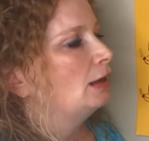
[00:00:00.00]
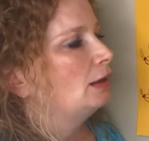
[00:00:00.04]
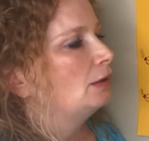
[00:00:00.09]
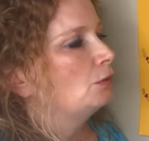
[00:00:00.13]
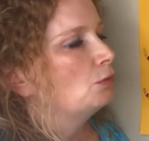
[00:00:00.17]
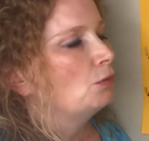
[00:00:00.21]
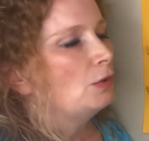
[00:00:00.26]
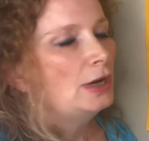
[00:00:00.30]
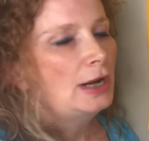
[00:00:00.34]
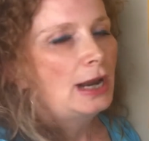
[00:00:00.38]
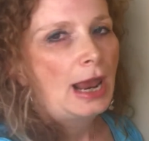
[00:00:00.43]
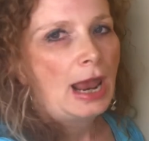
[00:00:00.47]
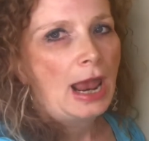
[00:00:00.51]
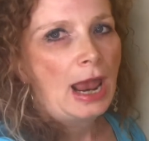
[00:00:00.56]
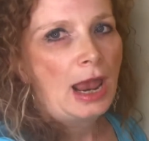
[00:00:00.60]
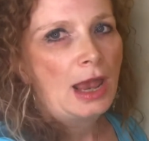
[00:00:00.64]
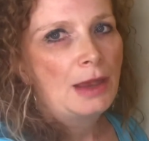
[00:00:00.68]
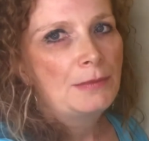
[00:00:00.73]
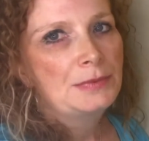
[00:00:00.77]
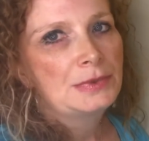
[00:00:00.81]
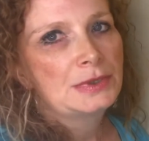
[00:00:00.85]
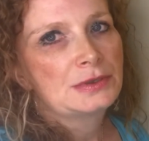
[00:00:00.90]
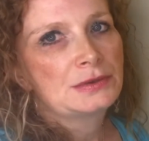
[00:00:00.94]
And what
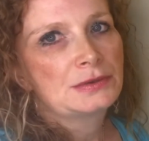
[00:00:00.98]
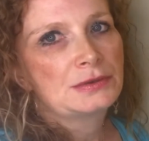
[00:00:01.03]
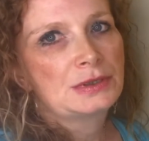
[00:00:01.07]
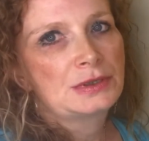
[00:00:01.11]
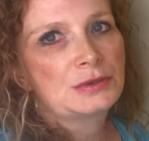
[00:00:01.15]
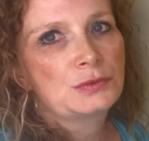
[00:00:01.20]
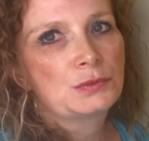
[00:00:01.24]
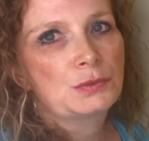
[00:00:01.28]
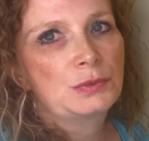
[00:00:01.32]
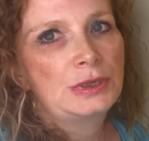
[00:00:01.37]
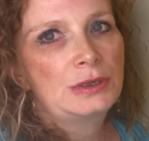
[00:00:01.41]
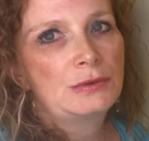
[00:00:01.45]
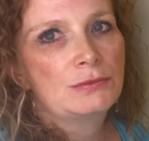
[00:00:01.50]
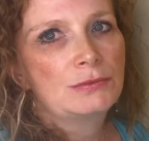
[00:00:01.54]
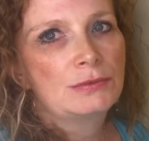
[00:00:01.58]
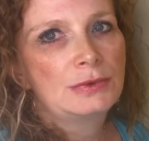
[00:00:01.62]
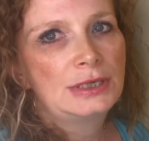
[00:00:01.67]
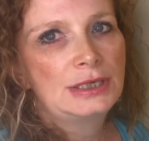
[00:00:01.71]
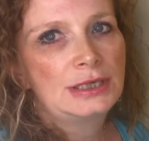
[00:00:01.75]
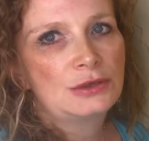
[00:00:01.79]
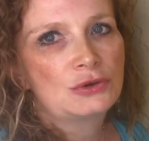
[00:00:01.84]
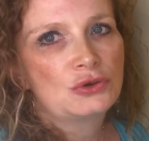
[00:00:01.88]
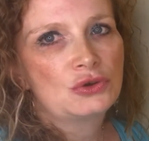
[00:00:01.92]
happens as we
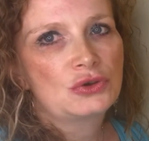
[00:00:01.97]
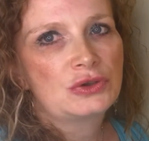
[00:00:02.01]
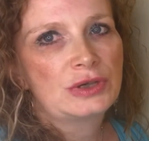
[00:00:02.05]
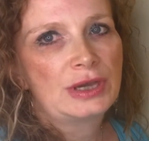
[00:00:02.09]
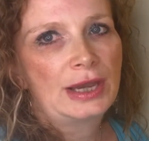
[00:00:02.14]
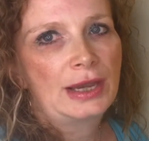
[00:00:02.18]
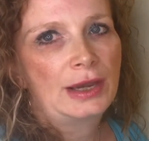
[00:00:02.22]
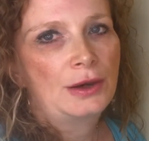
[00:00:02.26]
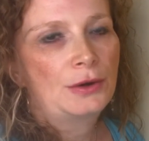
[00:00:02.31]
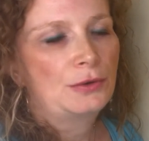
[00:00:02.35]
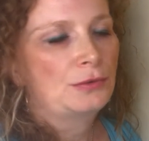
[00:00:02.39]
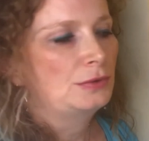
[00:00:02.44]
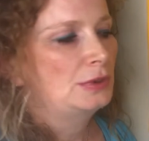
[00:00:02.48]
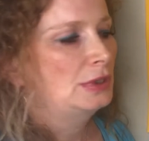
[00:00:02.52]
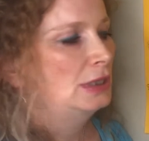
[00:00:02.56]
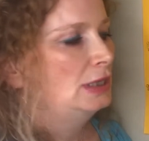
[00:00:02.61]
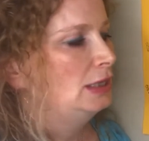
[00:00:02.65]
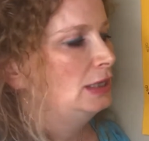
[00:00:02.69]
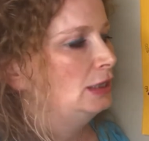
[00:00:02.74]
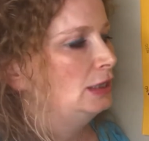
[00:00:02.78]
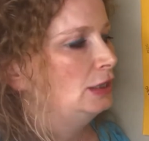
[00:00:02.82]
reach down